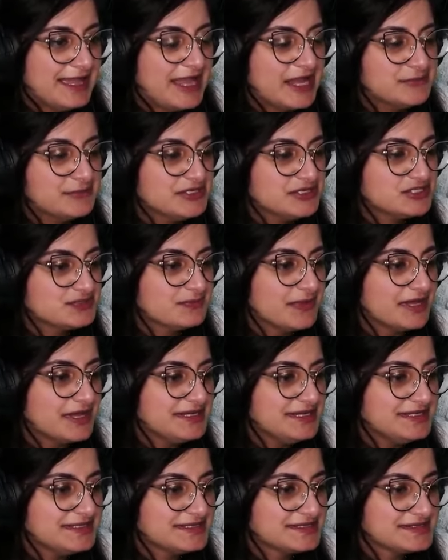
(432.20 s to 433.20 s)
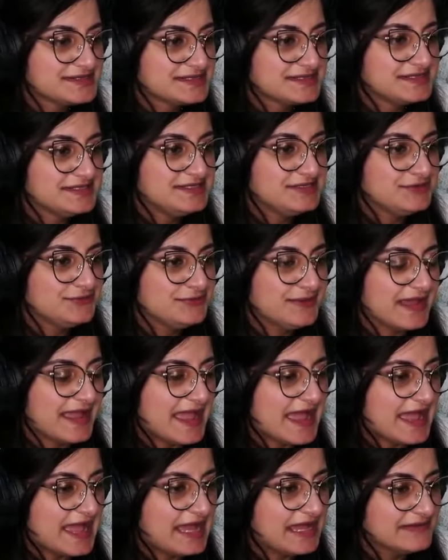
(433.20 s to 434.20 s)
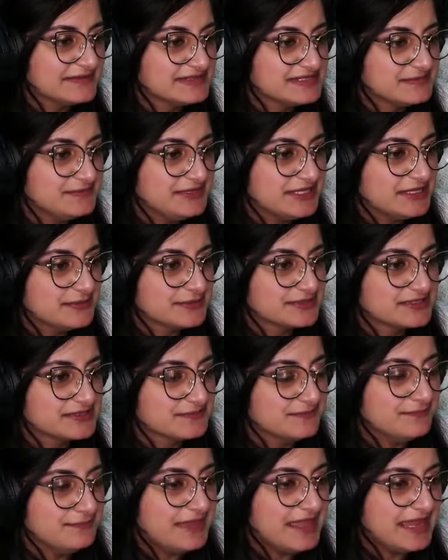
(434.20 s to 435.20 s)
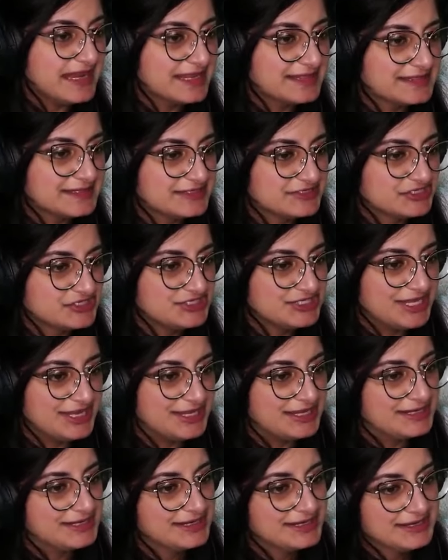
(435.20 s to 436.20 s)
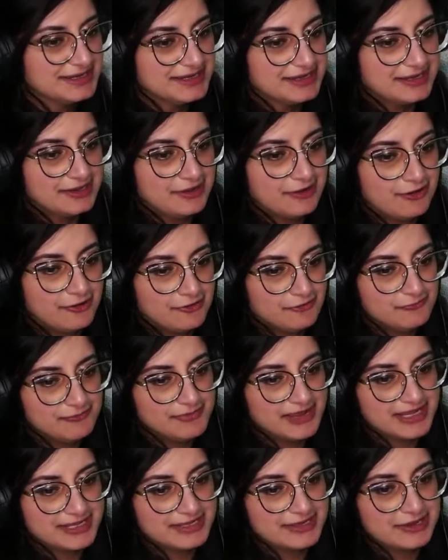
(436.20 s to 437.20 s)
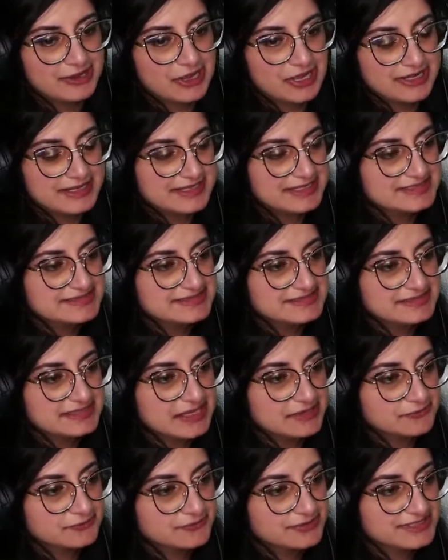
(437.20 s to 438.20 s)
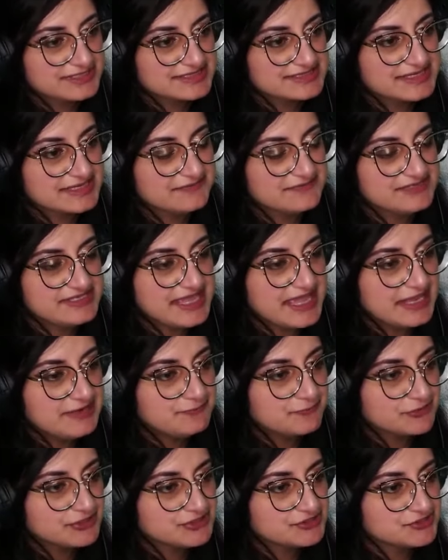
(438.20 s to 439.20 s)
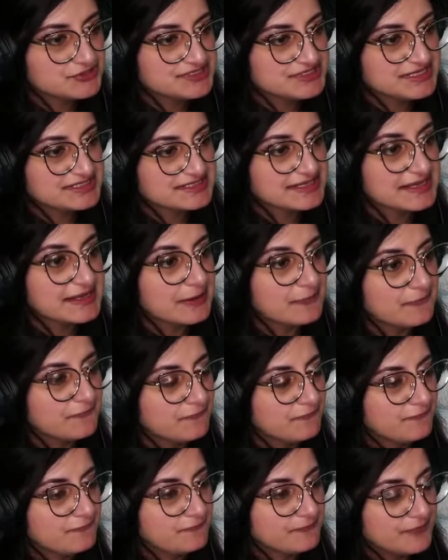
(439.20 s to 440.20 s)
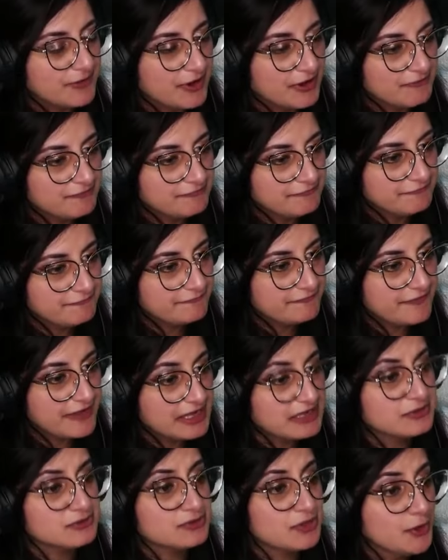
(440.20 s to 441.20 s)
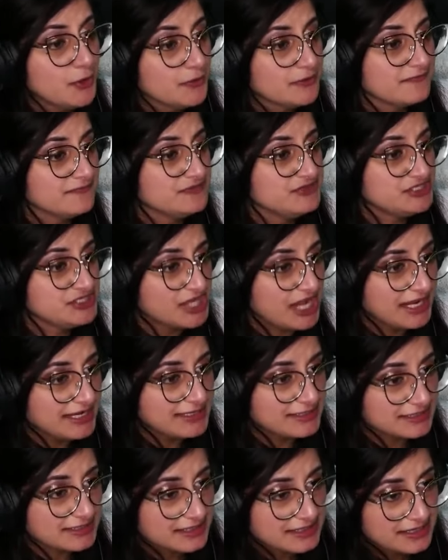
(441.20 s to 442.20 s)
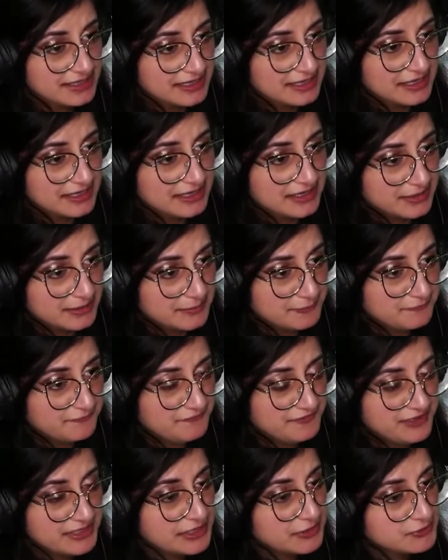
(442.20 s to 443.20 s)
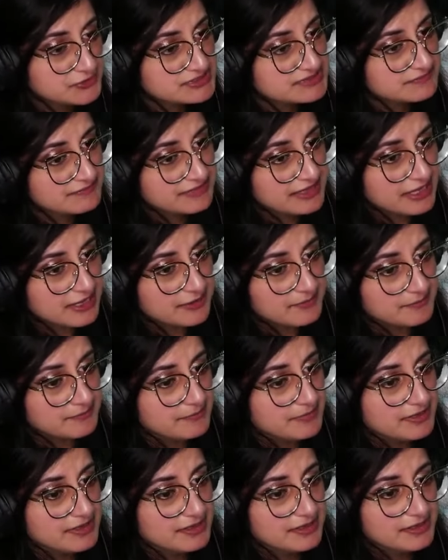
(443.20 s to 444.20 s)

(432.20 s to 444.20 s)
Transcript: How much money does this dude have to be able to make this shit? Oh my God, he has, not only does he have 10 printers, he has like a fuckload of giant figures of them.